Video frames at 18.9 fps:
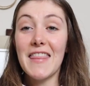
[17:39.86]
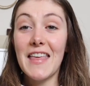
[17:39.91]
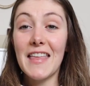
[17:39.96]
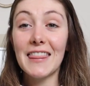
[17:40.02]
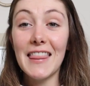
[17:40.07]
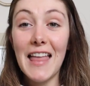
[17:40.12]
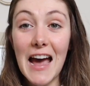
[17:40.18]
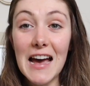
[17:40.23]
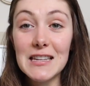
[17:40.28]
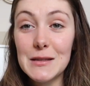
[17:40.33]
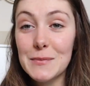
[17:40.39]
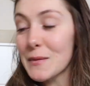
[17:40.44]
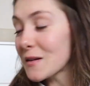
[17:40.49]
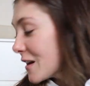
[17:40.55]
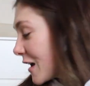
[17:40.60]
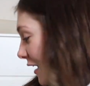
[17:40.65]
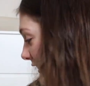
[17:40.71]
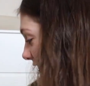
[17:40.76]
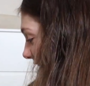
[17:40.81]
And then last
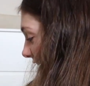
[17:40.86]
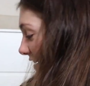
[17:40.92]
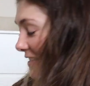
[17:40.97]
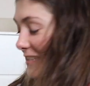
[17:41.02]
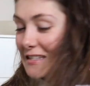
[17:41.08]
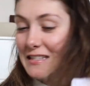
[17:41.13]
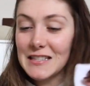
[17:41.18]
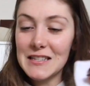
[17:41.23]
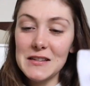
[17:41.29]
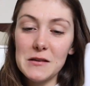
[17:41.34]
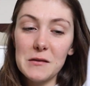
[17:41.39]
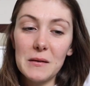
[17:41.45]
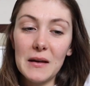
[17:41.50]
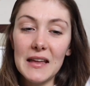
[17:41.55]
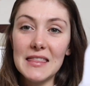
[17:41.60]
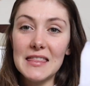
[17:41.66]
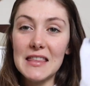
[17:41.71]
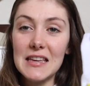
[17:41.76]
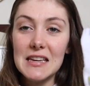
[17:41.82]
but not least, you
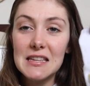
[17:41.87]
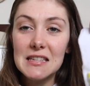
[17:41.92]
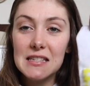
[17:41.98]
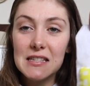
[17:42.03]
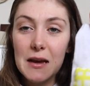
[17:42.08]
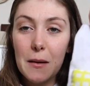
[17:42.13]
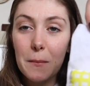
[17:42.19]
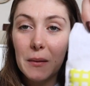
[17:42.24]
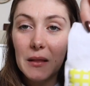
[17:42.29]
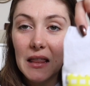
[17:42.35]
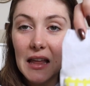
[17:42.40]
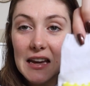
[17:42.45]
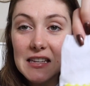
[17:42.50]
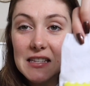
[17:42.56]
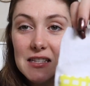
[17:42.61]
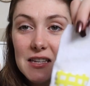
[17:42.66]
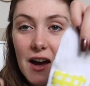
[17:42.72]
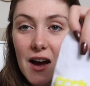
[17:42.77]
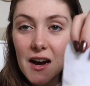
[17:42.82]
get these
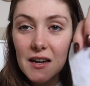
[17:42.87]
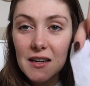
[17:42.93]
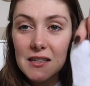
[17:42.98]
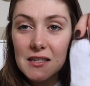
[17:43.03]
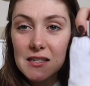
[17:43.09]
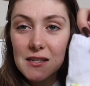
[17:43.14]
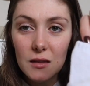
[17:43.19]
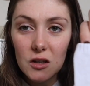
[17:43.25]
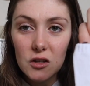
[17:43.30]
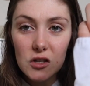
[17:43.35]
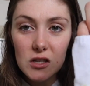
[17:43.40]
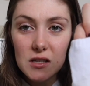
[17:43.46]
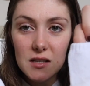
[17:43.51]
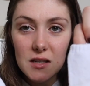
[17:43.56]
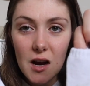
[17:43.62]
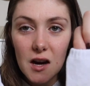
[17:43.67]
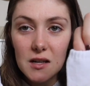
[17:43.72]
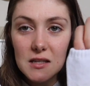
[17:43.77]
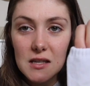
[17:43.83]
play socks. They're
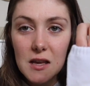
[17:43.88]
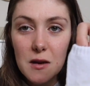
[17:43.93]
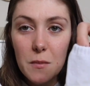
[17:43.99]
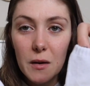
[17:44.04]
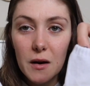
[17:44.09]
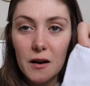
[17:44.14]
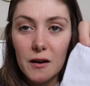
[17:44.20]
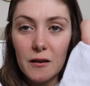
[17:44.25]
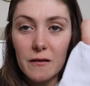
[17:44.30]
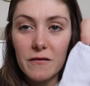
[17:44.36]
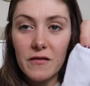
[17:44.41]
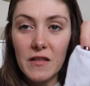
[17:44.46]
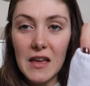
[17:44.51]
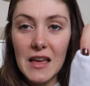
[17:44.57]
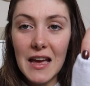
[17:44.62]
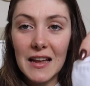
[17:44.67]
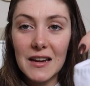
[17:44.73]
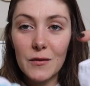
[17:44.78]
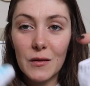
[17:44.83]
just socks that you put on her
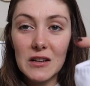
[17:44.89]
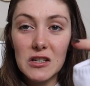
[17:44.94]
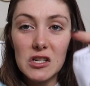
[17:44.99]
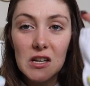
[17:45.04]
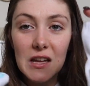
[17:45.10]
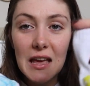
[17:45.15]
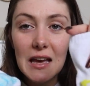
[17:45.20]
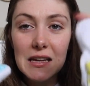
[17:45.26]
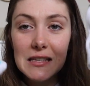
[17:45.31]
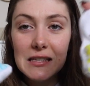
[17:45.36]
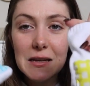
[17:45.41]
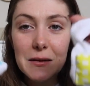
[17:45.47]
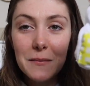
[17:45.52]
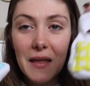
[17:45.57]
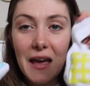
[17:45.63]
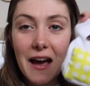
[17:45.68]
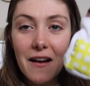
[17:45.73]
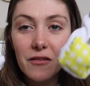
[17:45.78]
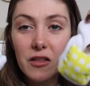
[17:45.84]
feet, and when she kicks
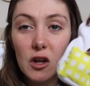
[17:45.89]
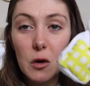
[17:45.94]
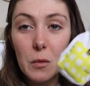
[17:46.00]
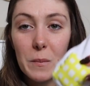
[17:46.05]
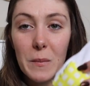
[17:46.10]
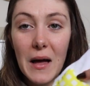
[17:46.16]
them, they have little